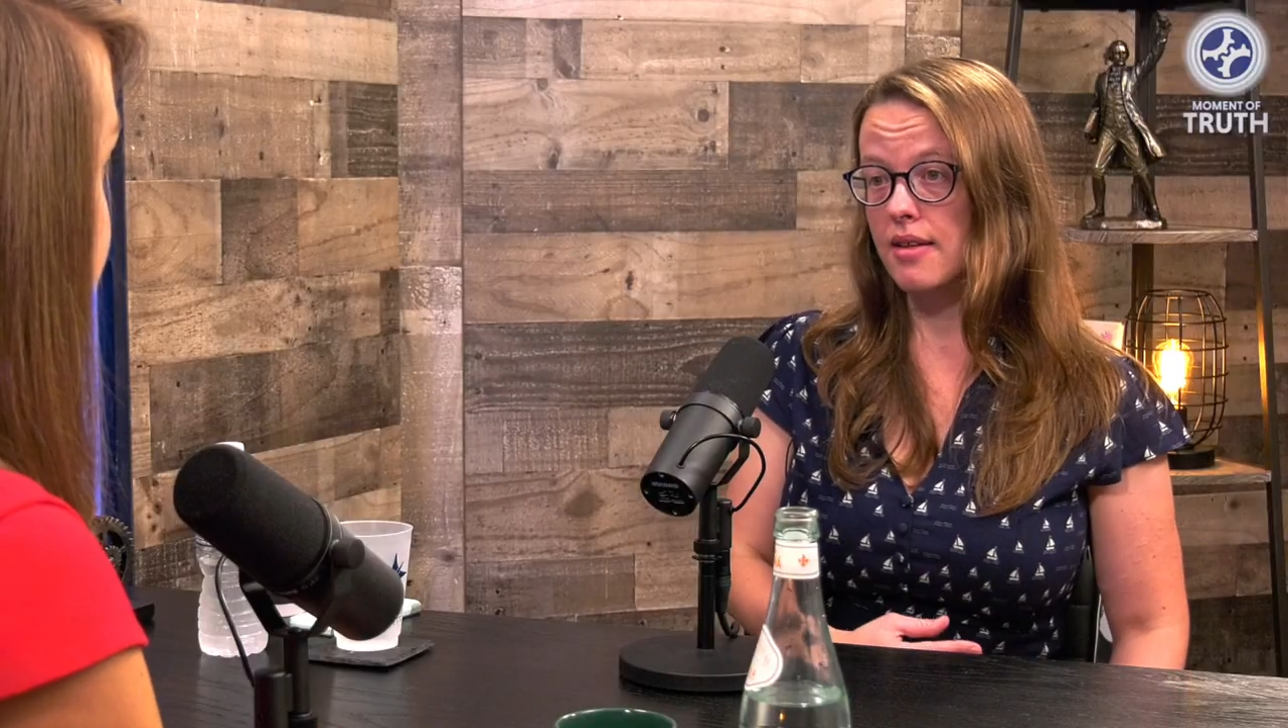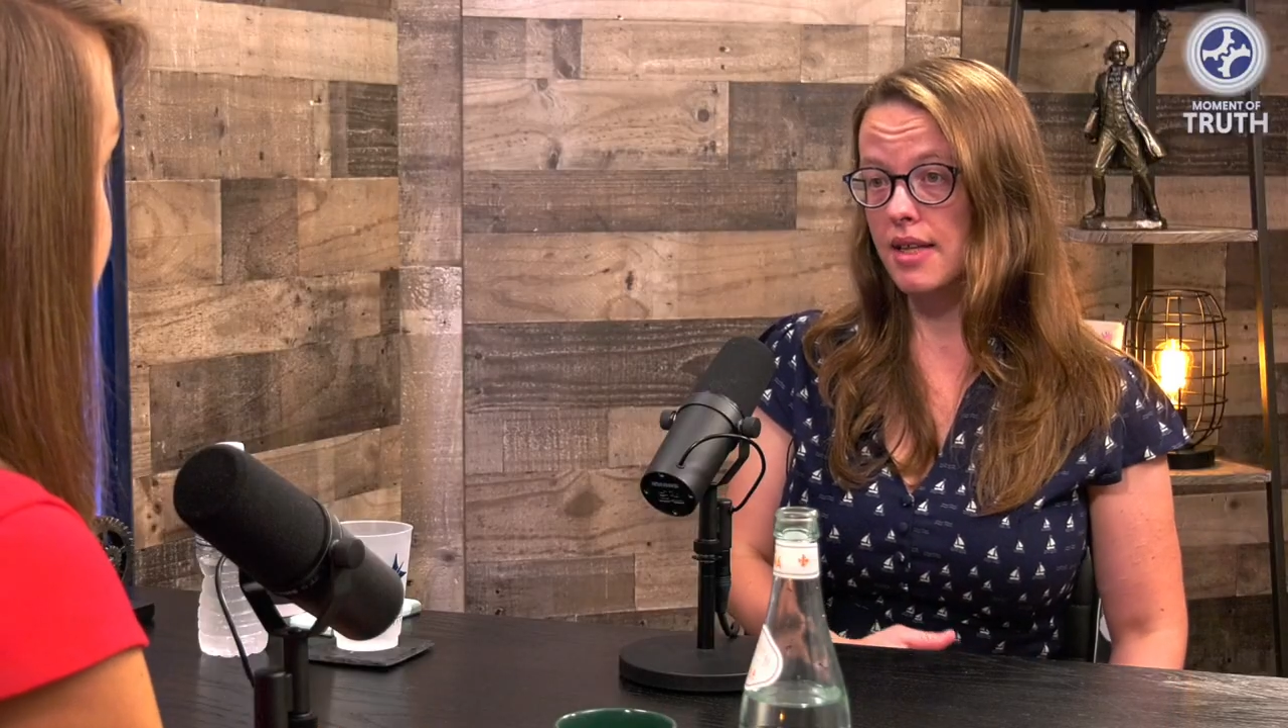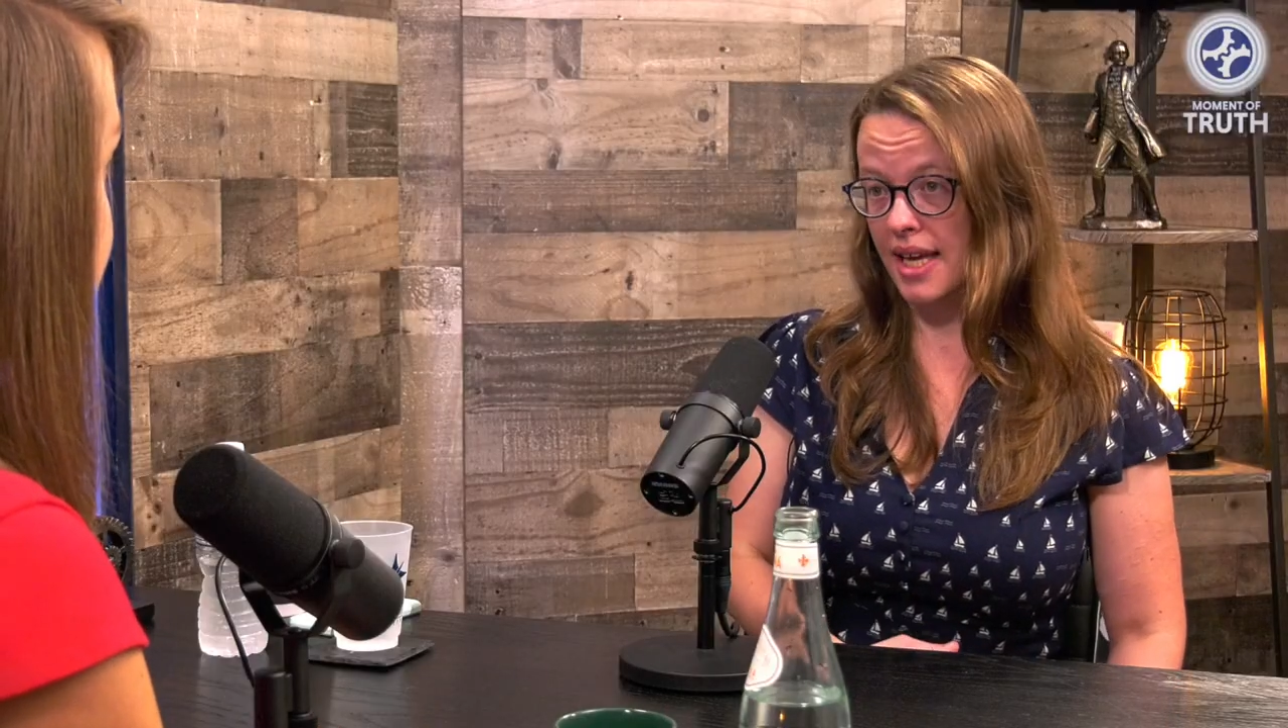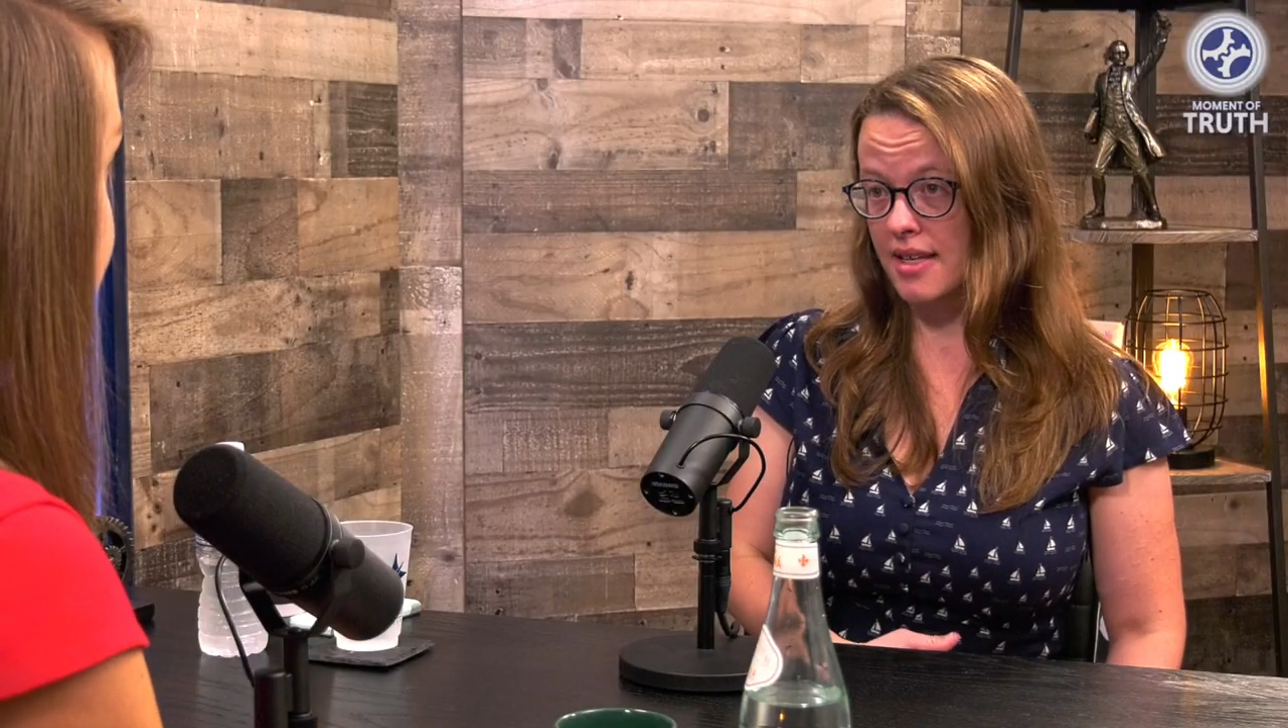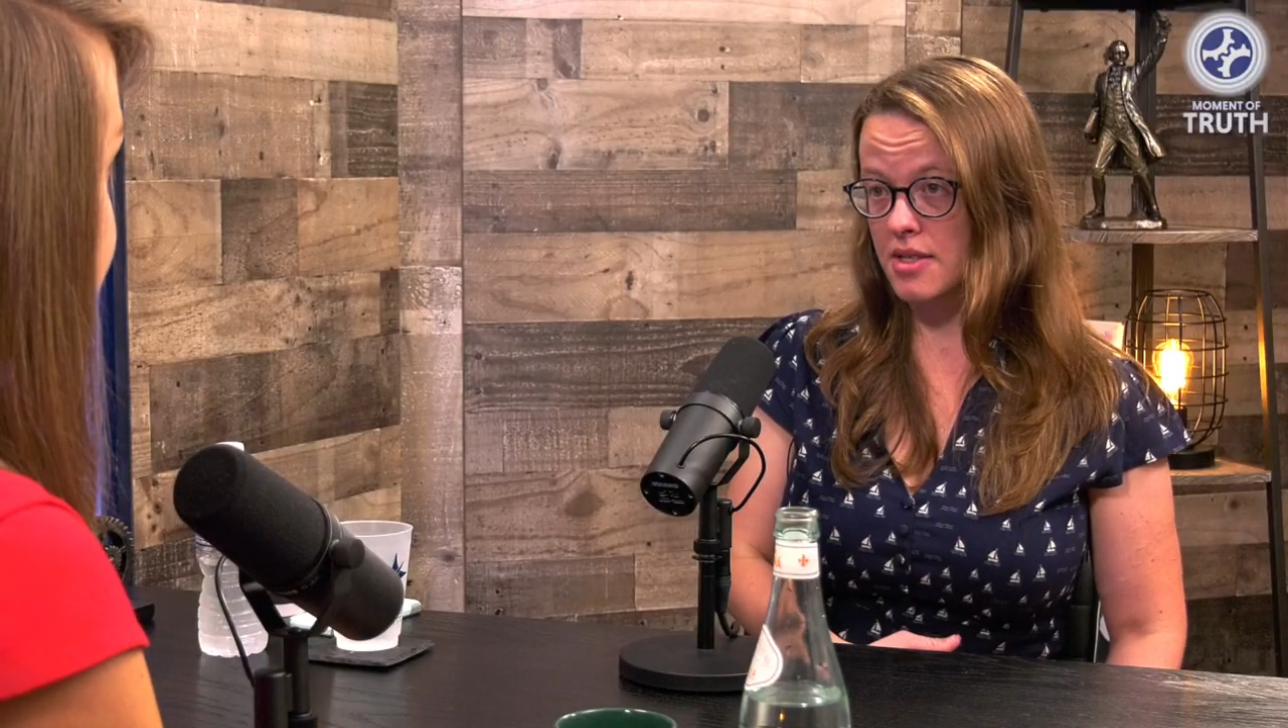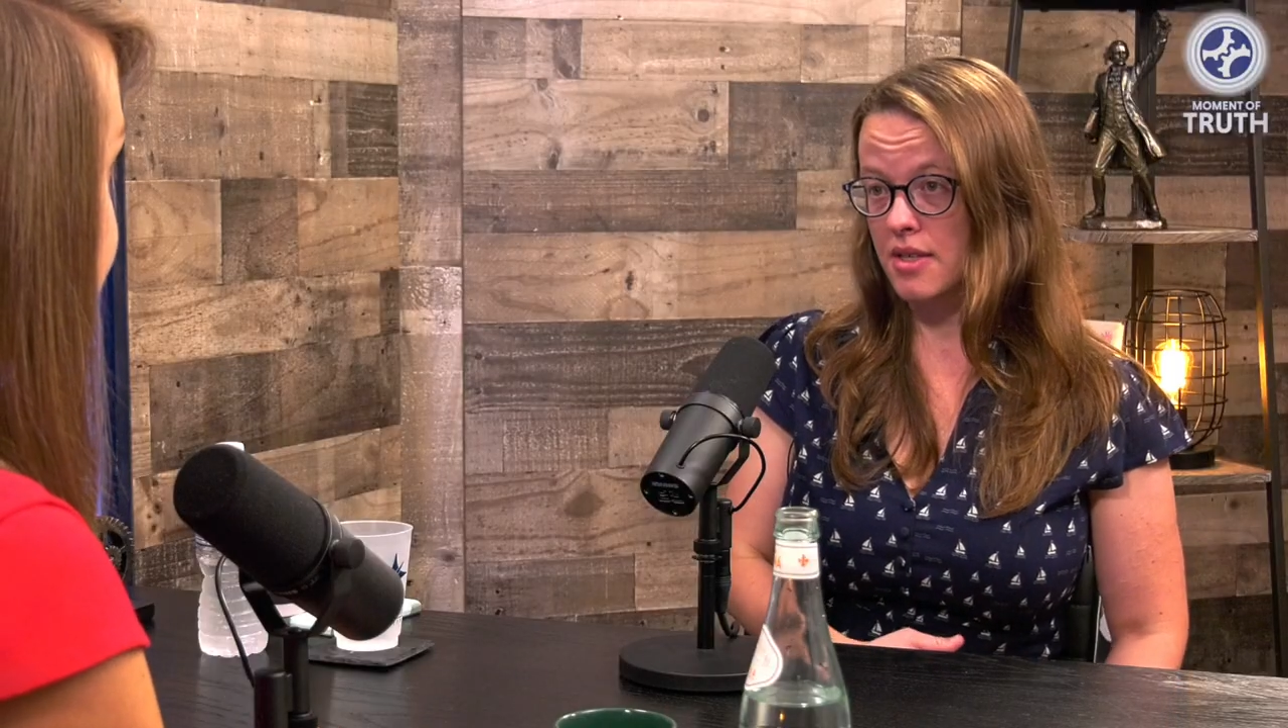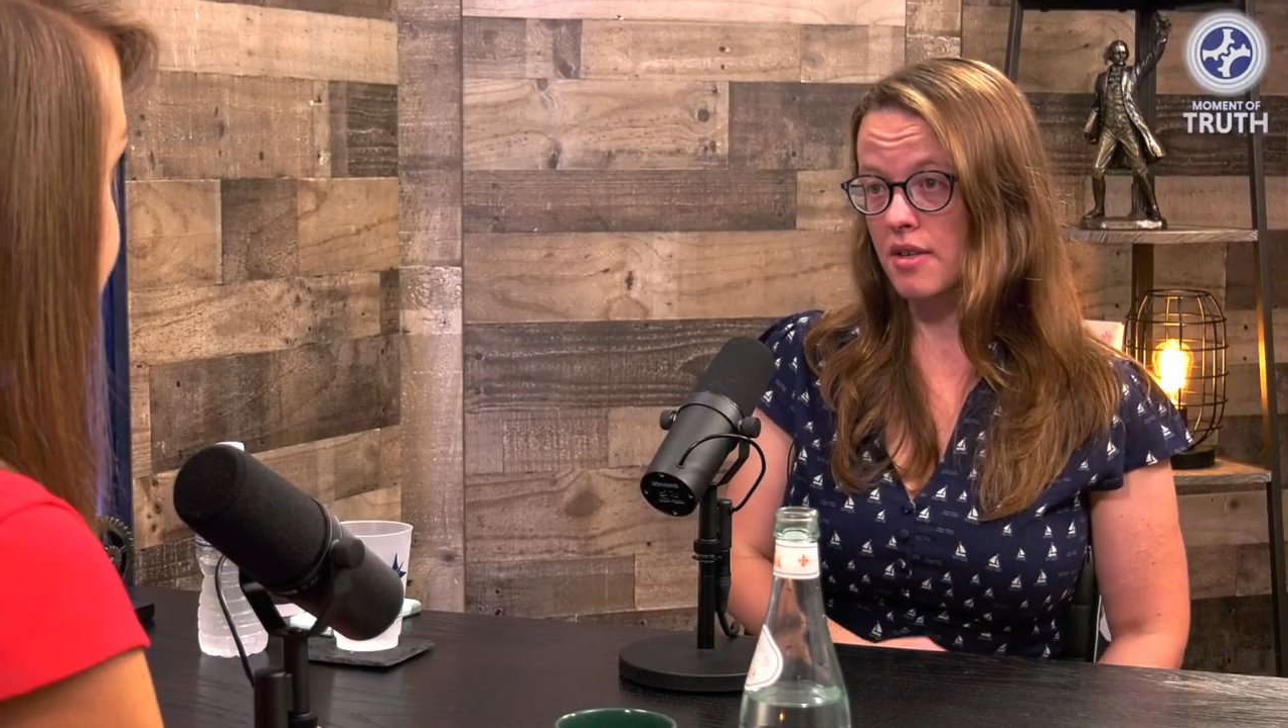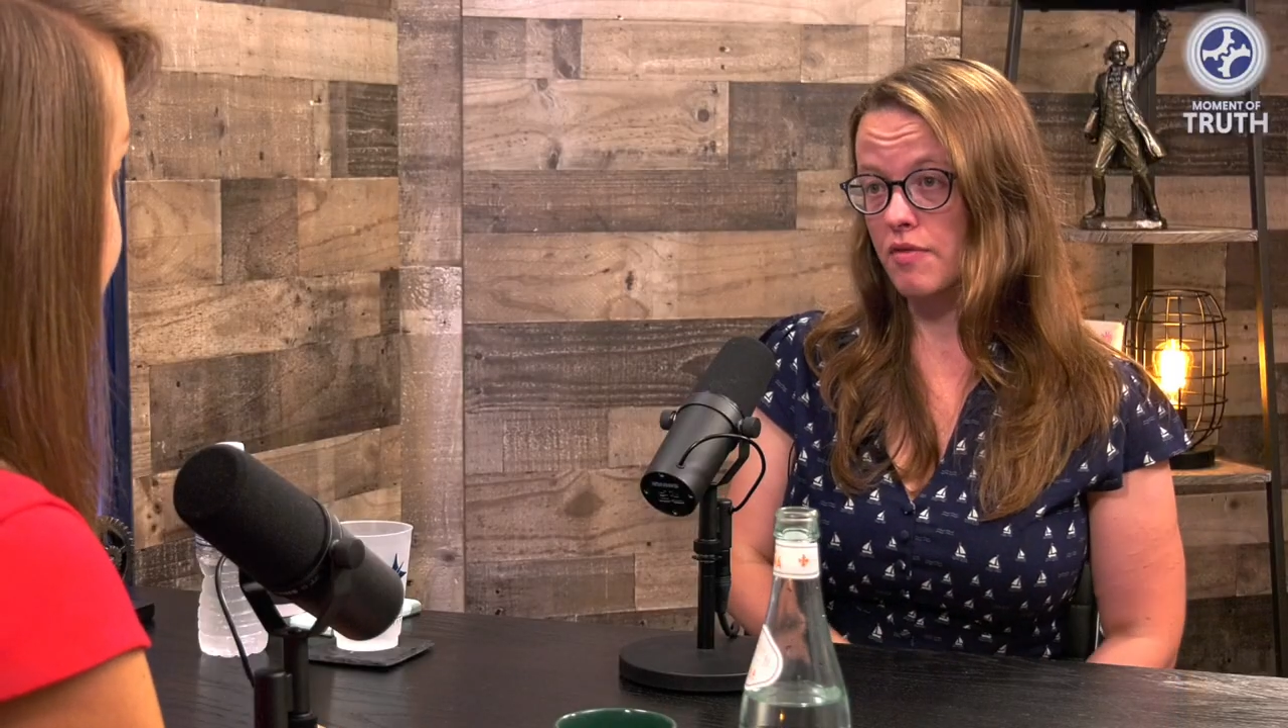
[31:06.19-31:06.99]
case,